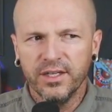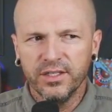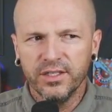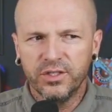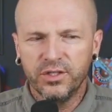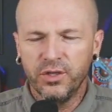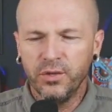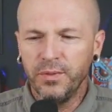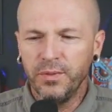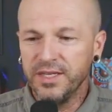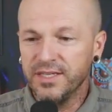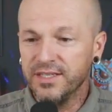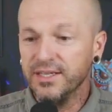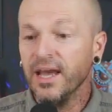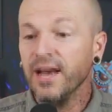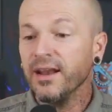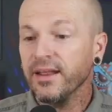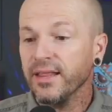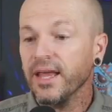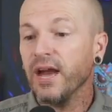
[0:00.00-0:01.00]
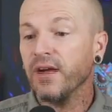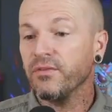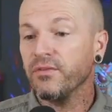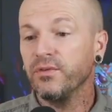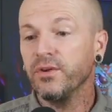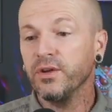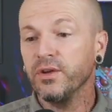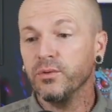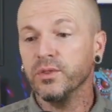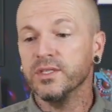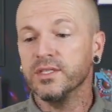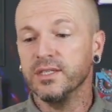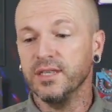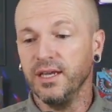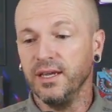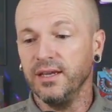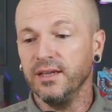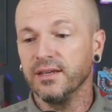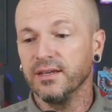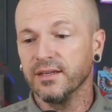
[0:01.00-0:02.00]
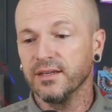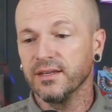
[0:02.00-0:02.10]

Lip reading: to be set at that frequency,